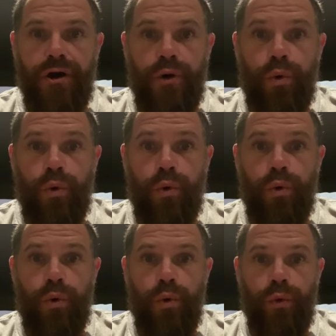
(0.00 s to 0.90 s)

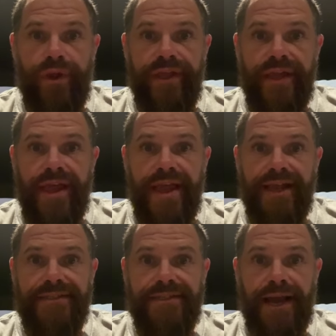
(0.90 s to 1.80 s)
Oh
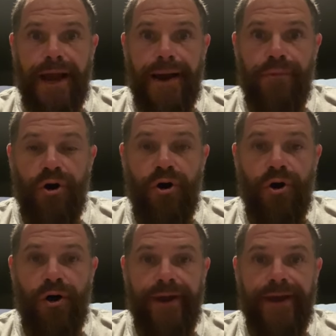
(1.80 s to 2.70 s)
yes, come
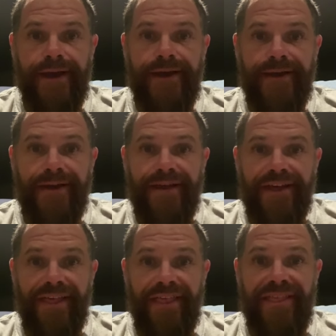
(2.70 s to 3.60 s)
on.
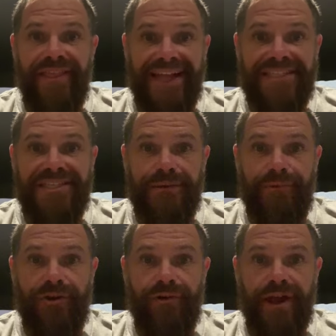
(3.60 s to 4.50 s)
That's gonna
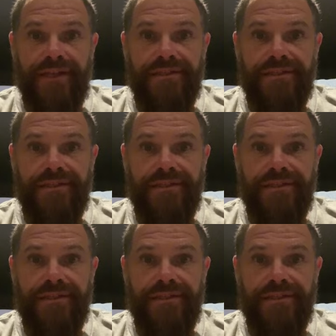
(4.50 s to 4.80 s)
be great.